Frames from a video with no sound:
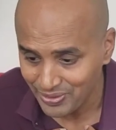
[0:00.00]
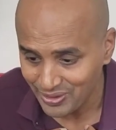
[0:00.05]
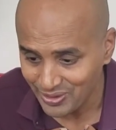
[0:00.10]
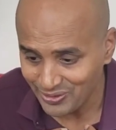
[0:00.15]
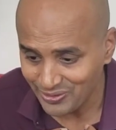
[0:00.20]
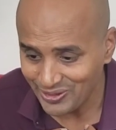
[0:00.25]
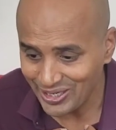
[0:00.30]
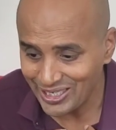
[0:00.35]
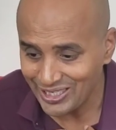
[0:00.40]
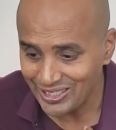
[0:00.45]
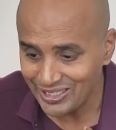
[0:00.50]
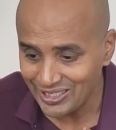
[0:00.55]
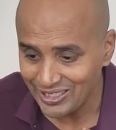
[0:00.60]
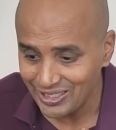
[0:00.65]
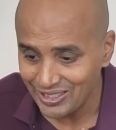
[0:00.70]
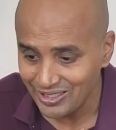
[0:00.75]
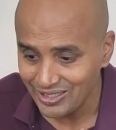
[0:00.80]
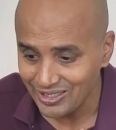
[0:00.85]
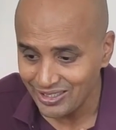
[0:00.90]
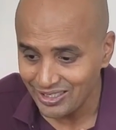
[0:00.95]
right?
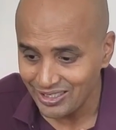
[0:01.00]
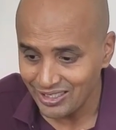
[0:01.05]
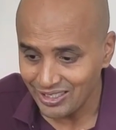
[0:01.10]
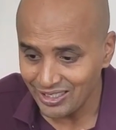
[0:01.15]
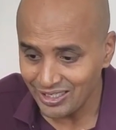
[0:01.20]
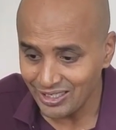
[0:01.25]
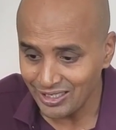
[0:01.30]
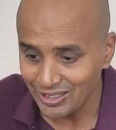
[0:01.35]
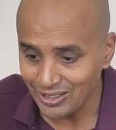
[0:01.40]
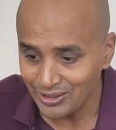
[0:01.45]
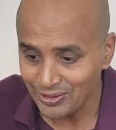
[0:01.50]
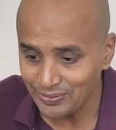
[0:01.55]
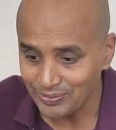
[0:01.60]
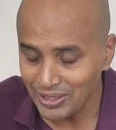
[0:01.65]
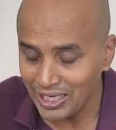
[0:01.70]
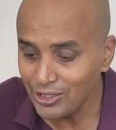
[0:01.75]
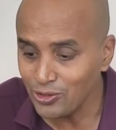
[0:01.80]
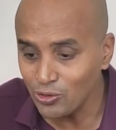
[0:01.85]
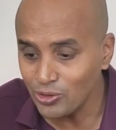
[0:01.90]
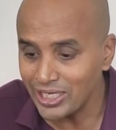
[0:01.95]

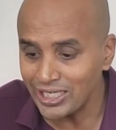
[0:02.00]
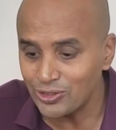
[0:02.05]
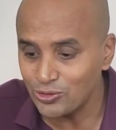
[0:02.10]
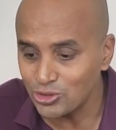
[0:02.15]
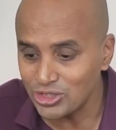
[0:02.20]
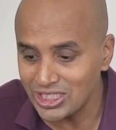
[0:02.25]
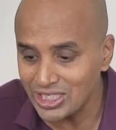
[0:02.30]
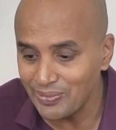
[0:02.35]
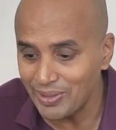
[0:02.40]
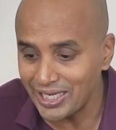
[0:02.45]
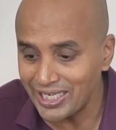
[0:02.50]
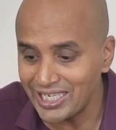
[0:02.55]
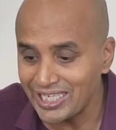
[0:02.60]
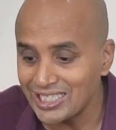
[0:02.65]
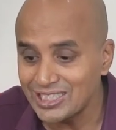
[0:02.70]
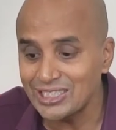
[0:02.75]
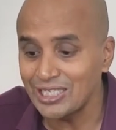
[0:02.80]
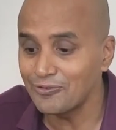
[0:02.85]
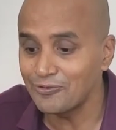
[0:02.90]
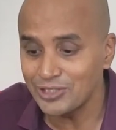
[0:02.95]
I don't get to see my
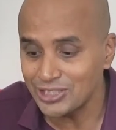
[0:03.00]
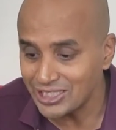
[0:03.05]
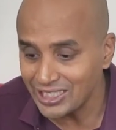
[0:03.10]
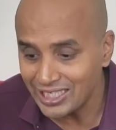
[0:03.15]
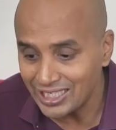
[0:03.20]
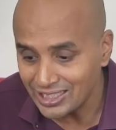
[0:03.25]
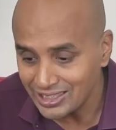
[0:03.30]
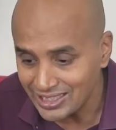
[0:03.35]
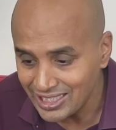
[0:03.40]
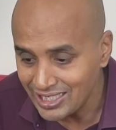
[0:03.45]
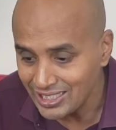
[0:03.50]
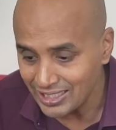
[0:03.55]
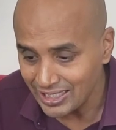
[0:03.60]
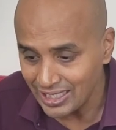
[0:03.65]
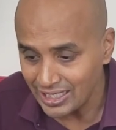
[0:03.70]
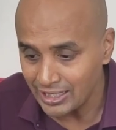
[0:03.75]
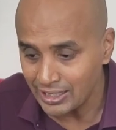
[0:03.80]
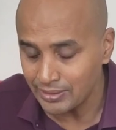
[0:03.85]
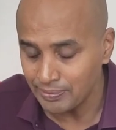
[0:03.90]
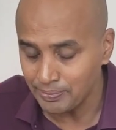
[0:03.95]
kids every single day,
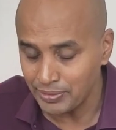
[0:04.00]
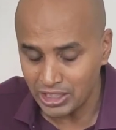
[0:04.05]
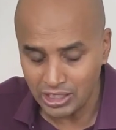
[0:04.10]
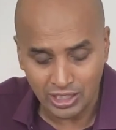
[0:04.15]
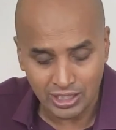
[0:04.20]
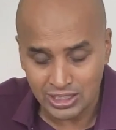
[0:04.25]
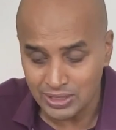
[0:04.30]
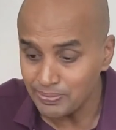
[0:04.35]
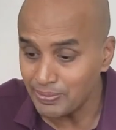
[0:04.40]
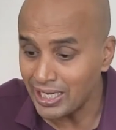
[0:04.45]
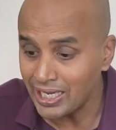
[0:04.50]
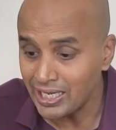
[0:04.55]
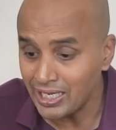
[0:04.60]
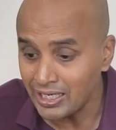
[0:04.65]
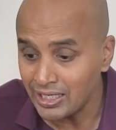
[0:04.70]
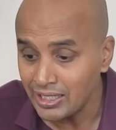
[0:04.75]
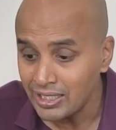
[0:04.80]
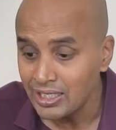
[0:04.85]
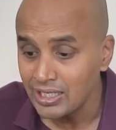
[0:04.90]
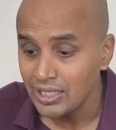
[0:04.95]
and because
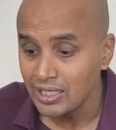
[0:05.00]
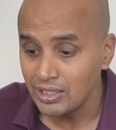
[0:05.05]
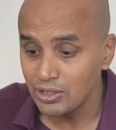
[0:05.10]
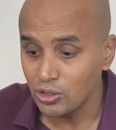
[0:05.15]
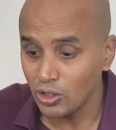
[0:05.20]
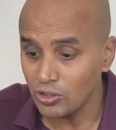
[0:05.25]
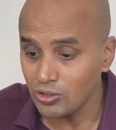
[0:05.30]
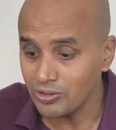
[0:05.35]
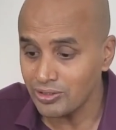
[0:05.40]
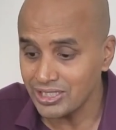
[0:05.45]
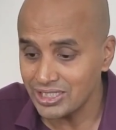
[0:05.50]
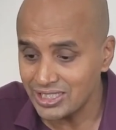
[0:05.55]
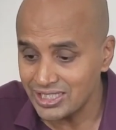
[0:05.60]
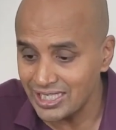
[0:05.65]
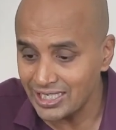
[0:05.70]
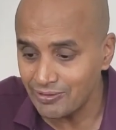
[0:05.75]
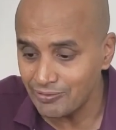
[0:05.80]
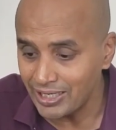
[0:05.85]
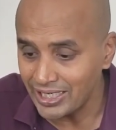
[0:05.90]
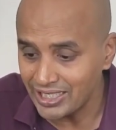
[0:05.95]
my daughter is
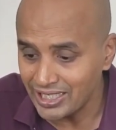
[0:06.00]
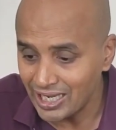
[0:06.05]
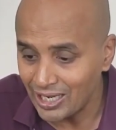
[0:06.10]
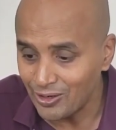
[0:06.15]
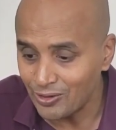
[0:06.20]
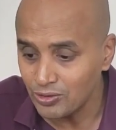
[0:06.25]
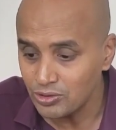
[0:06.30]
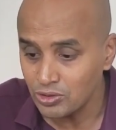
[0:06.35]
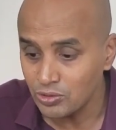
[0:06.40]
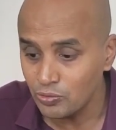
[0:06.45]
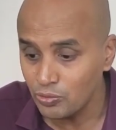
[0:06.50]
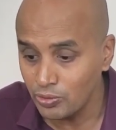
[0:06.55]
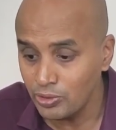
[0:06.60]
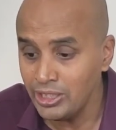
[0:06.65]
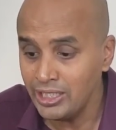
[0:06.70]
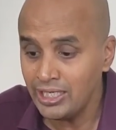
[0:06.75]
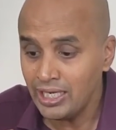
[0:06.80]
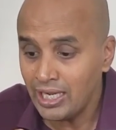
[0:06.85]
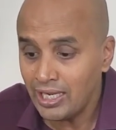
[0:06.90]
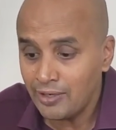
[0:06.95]
sick right now, so
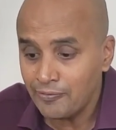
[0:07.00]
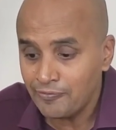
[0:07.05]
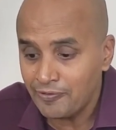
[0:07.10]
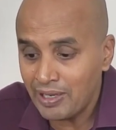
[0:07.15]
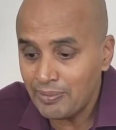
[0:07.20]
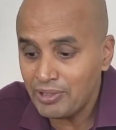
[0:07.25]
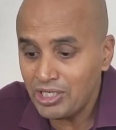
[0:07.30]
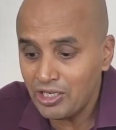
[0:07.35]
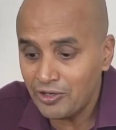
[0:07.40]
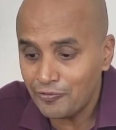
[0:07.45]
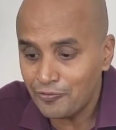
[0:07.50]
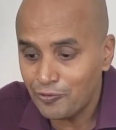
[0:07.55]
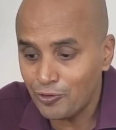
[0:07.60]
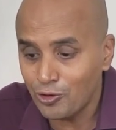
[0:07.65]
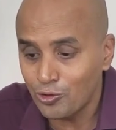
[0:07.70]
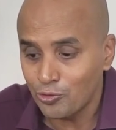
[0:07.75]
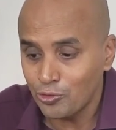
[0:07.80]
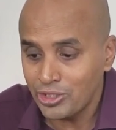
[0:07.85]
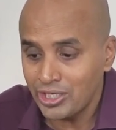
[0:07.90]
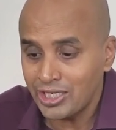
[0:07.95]
we are a family of
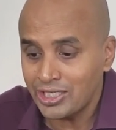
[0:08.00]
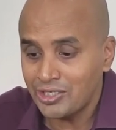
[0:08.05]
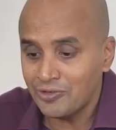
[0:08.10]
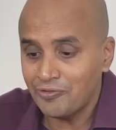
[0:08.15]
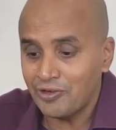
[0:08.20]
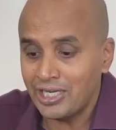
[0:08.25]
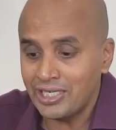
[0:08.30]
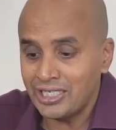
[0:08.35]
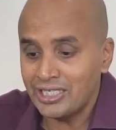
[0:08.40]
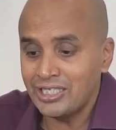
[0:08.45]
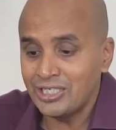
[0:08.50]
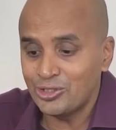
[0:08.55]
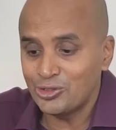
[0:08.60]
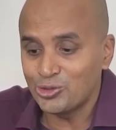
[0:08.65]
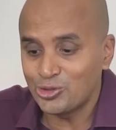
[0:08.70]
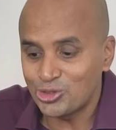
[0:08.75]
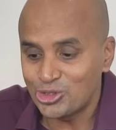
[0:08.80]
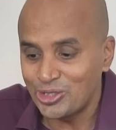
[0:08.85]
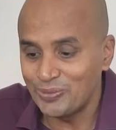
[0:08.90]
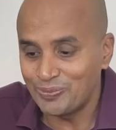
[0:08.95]
4. We are divided into
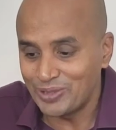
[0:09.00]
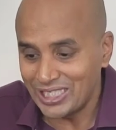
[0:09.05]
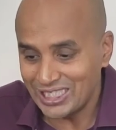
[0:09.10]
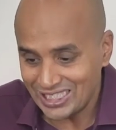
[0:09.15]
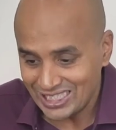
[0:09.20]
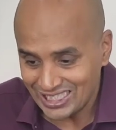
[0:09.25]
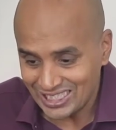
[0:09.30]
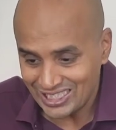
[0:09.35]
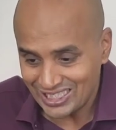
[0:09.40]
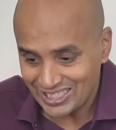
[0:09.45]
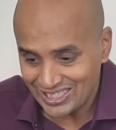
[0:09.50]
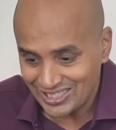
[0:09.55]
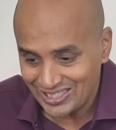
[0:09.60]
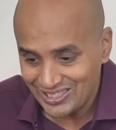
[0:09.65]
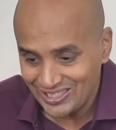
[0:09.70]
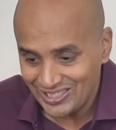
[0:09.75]
3 places,